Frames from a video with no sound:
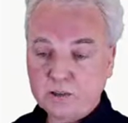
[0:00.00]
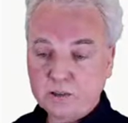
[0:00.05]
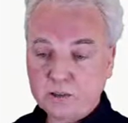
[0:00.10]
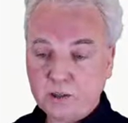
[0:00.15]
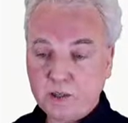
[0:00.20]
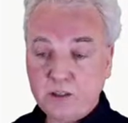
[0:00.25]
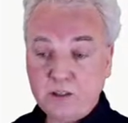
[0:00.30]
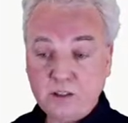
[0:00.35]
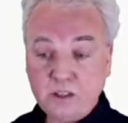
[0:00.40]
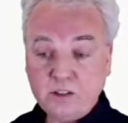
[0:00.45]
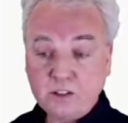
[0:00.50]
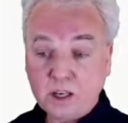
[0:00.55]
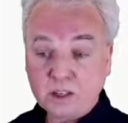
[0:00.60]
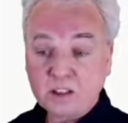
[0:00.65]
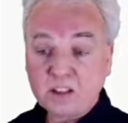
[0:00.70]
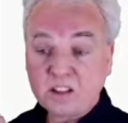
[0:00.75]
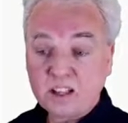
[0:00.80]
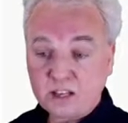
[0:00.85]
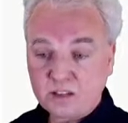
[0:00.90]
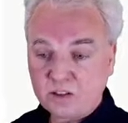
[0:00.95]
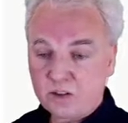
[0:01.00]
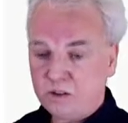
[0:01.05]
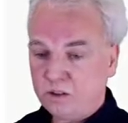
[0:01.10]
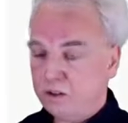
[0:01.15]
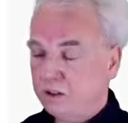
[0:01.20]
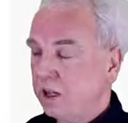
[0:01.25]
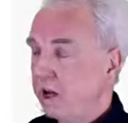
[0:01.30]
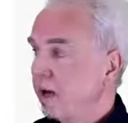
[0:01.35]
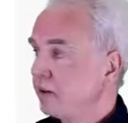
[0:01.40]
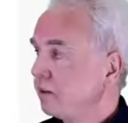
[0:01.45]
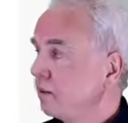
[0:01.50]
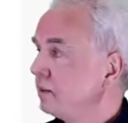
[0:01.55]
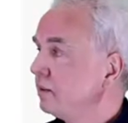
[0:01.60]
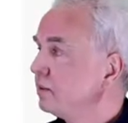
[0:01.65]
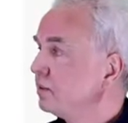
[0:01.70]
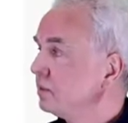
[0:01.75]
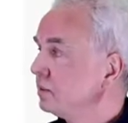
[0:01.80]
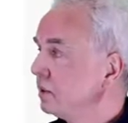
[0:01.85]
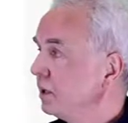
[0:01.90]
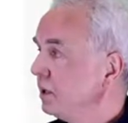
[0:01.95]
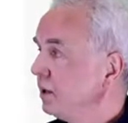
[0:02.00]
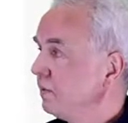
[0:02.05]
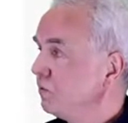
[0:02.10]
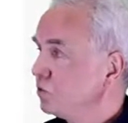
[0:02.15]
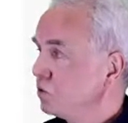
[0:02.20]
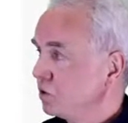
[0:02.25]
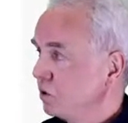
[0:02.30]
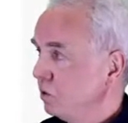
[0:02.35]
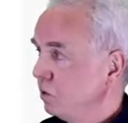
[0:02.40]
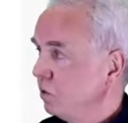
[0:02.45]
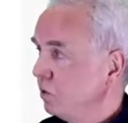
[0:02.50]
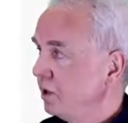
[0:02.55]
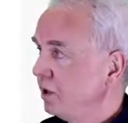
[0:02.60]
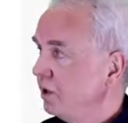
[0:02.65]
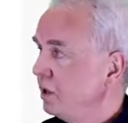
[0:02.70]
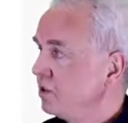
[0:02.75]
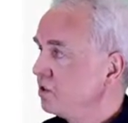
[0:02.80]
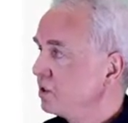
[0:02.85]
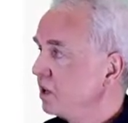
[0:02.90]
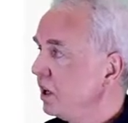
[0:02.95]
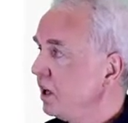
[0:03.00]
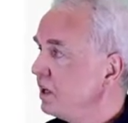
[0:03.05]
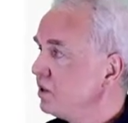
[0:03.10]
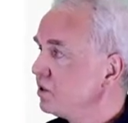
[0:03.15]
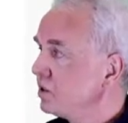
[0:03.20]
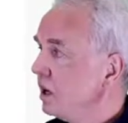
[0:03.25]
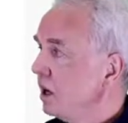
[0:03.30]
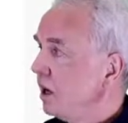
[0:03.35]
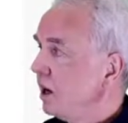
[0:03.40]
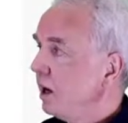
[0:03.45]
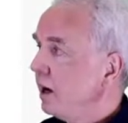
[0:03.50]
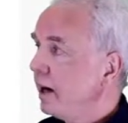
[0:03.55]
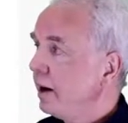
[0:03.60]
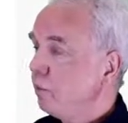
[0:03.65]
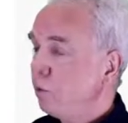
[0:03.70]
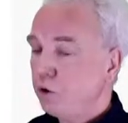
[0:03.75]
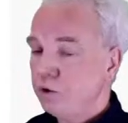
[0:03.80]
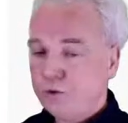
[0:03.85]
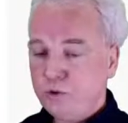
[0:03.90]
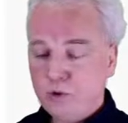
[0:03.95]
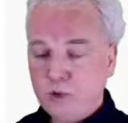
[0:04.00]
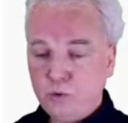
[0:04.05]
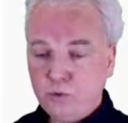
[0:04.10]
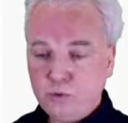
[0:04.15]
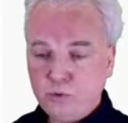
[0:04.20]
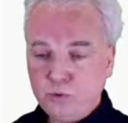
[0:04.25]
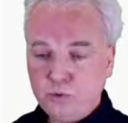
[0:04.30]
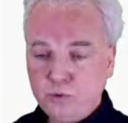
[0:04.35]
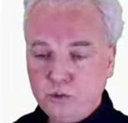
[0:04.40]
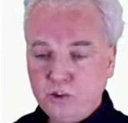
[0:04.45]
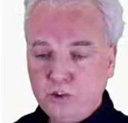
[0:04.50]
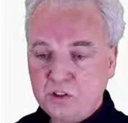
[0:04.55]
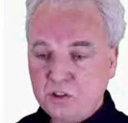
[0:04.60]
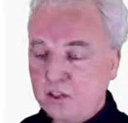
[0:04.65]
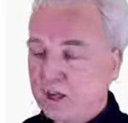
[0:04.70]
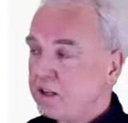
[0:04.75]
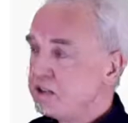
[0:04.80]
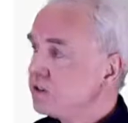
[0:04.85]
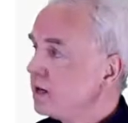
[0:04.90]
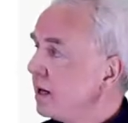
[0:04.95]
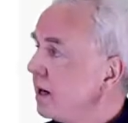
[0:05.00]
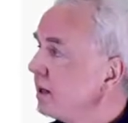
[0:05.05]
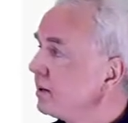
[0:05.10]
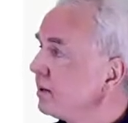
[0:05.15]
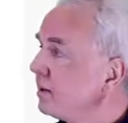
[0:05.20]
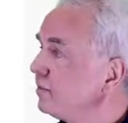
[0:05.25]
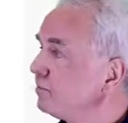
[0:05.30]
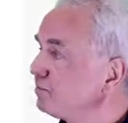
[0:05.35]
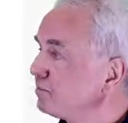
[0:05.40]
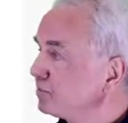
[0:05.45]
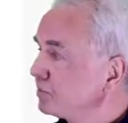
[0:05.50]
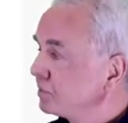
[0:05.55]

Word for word: and these are the test data. Yeah. So in this case, I want to use these test data,